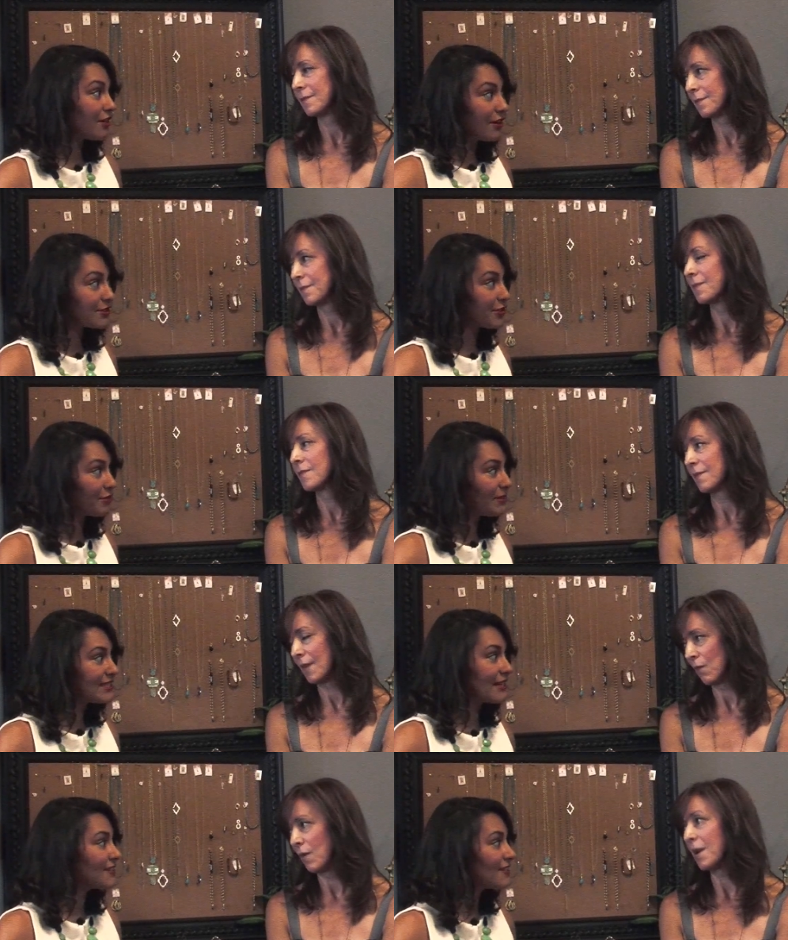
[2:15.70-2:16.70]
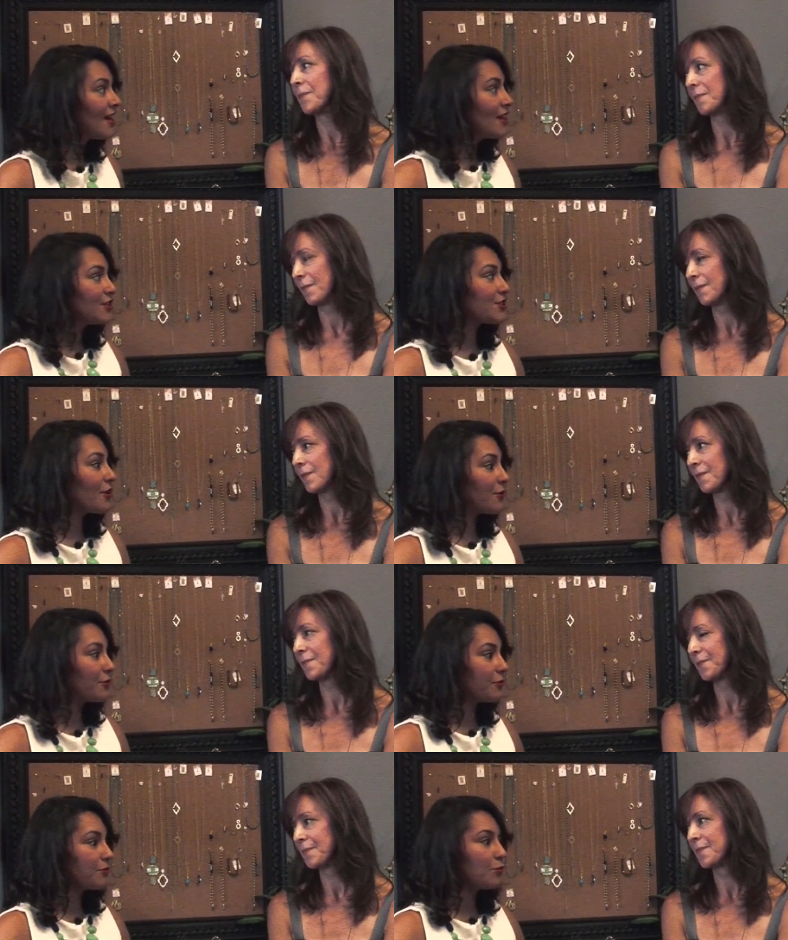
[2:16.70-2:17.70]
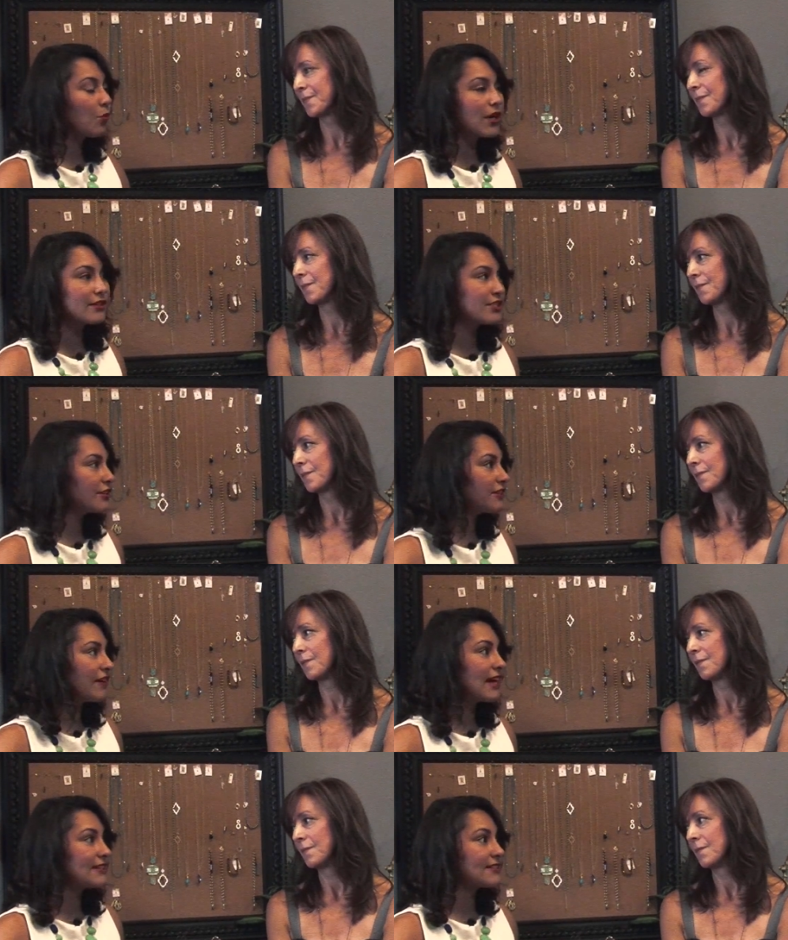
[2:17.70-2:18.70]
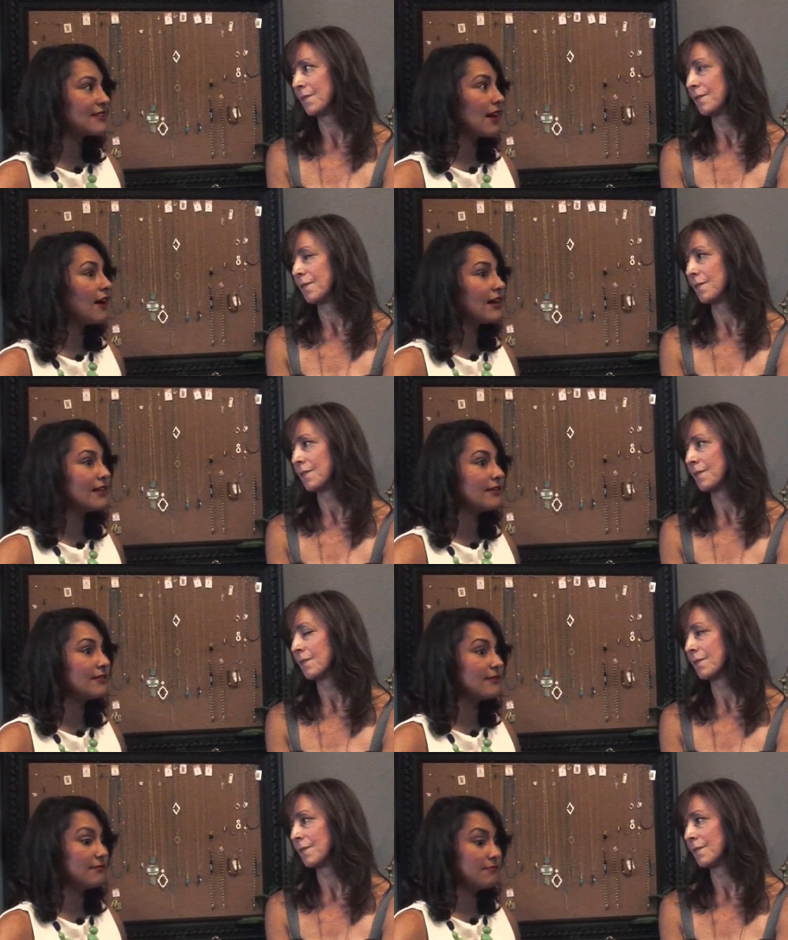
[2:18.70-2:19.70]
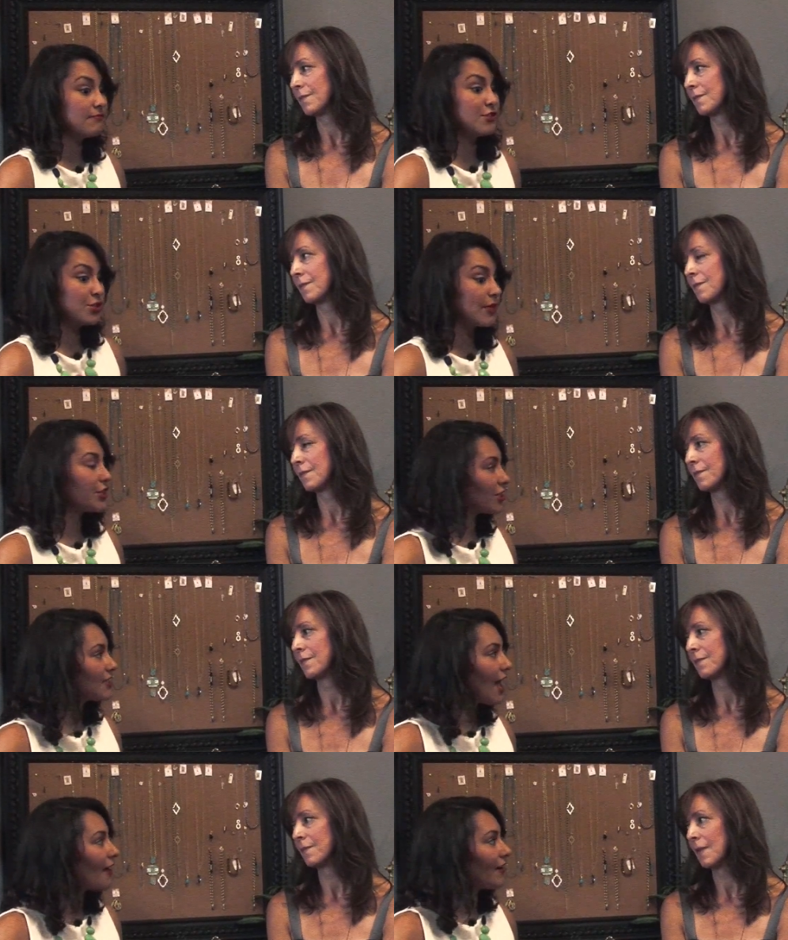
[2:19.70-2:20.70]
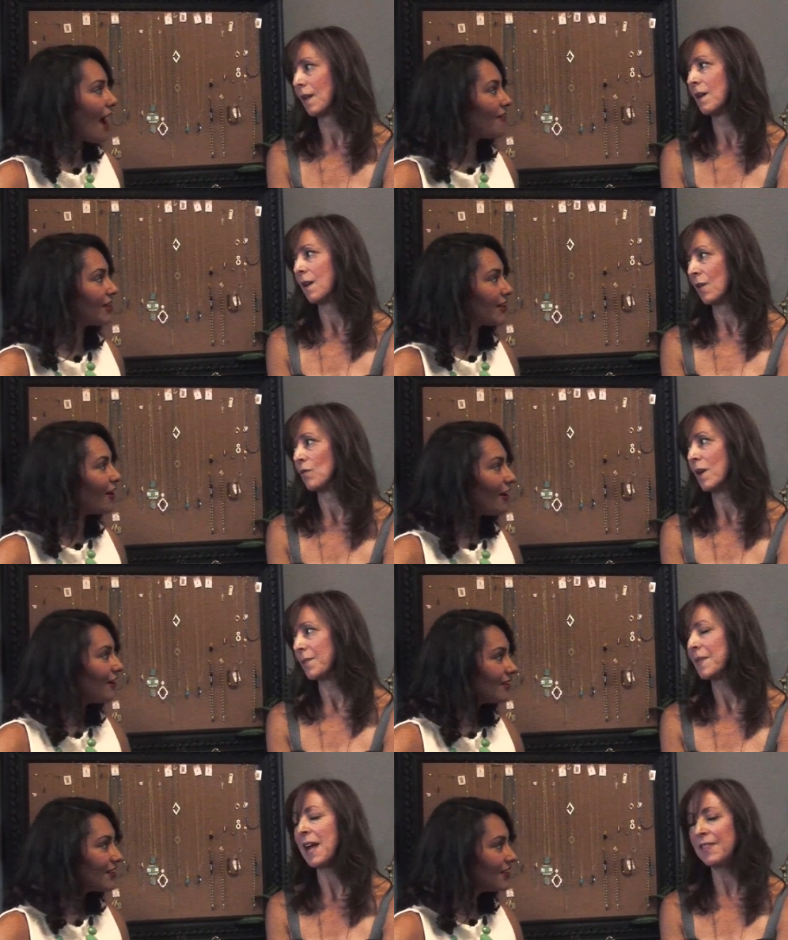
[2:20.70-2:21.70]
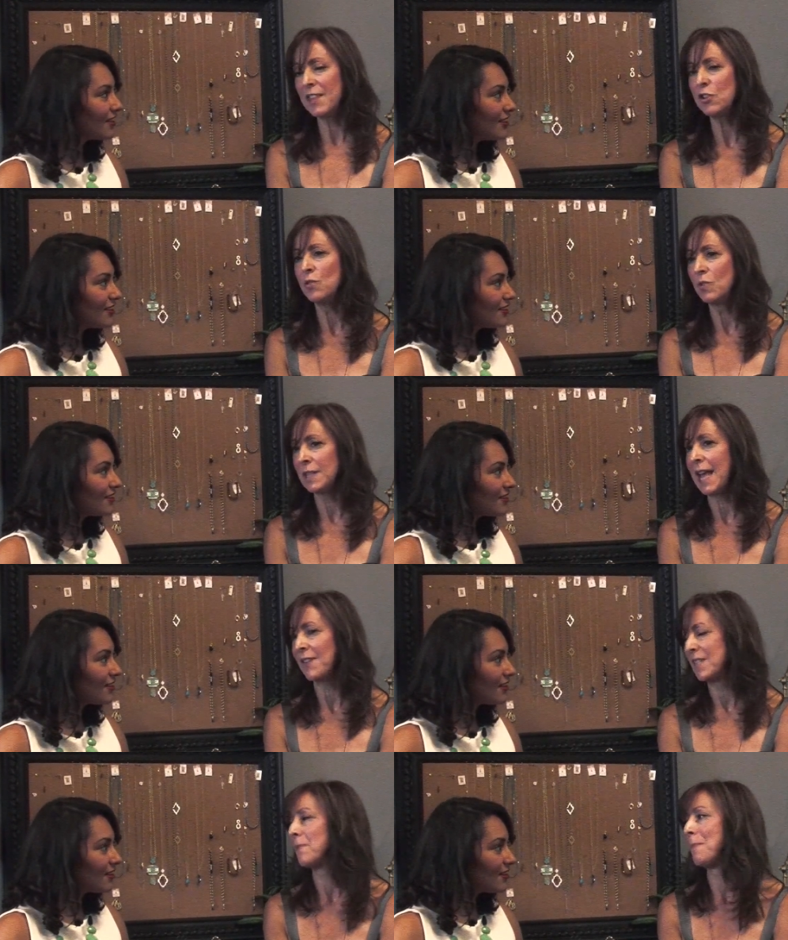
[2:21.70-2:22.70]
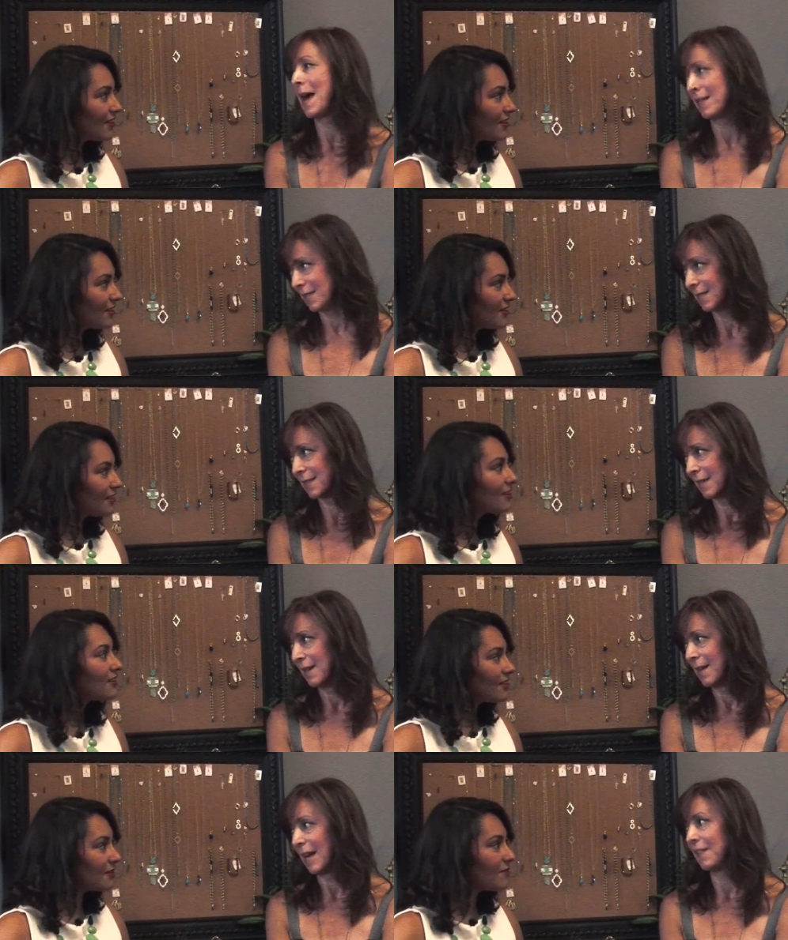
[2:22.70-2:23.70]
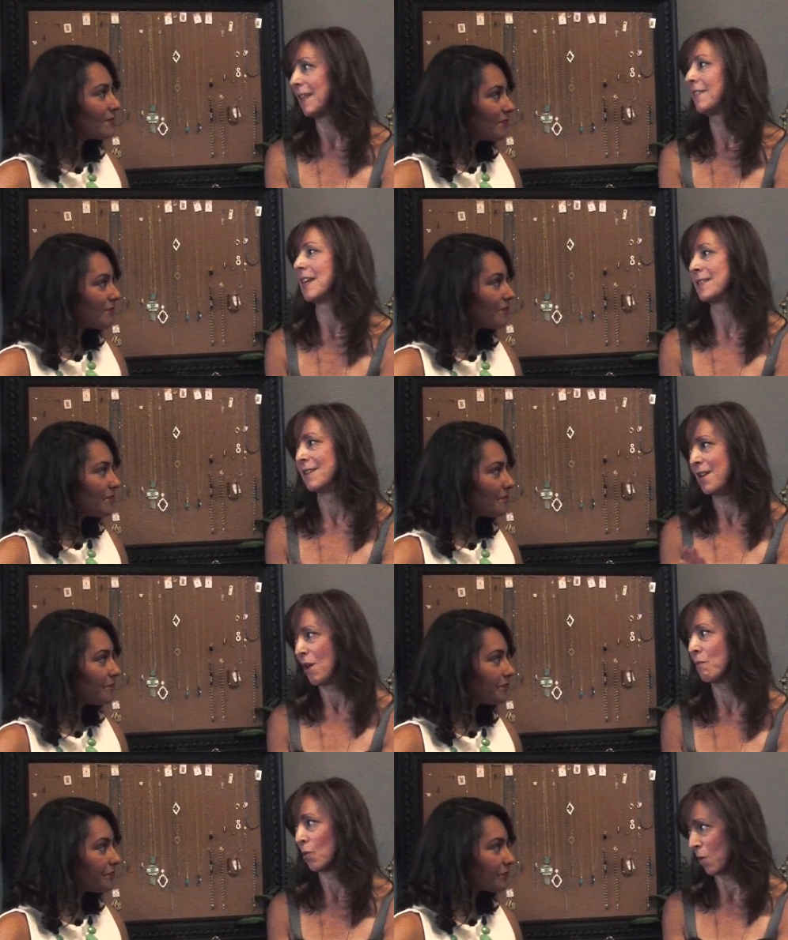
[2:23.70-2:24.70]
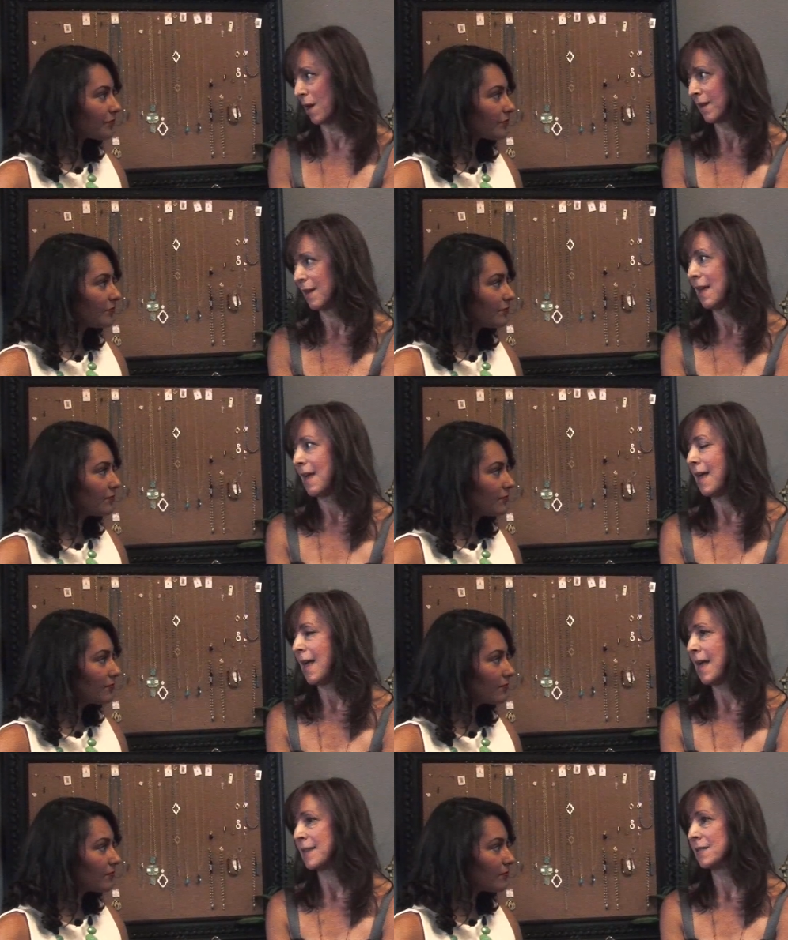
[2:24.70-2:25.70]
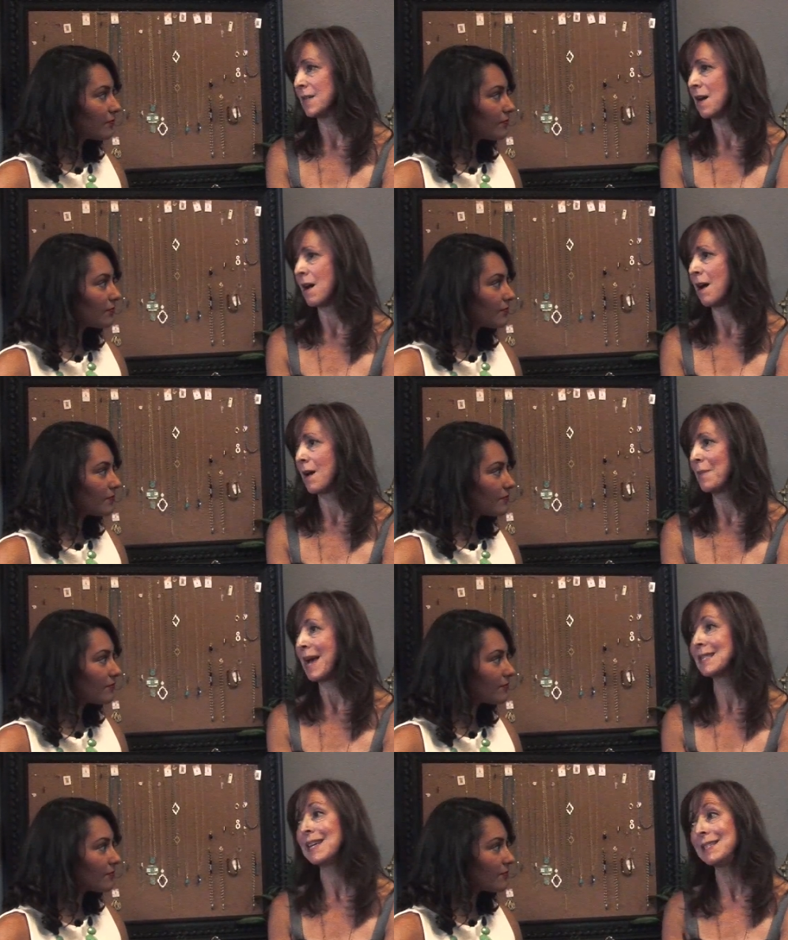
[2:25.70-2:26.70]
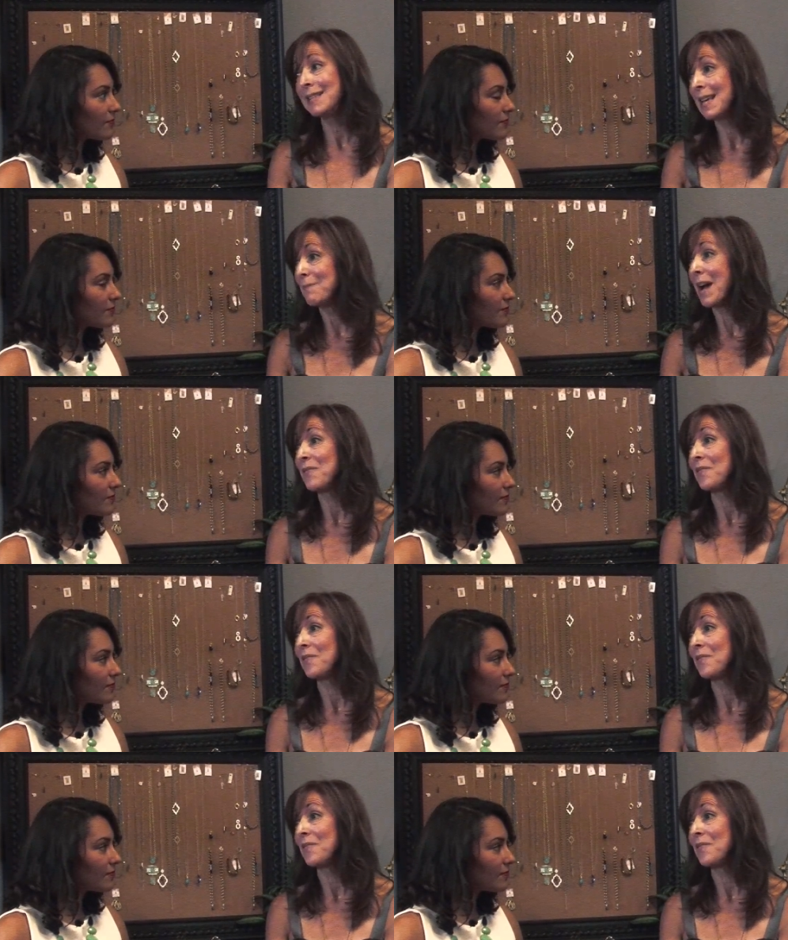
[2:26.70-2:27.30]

Speaker 1: and also your business. Right. So, what is your advice on doing just that, on having it all.
Speaker 2: I think you really have to have balance. I think that's number one. And um, as I said, my